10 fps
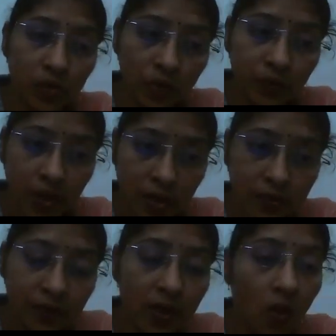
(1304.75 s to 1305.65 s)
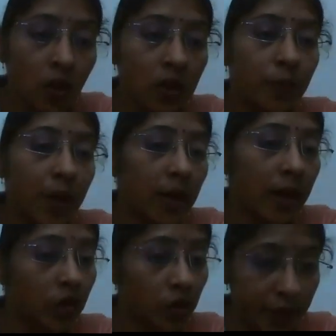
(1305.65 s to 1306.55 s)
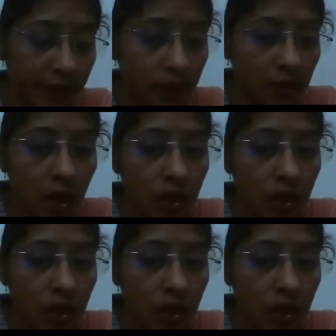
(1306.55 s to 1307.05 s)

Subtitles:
pouch of Douglas where all the blood accumulates.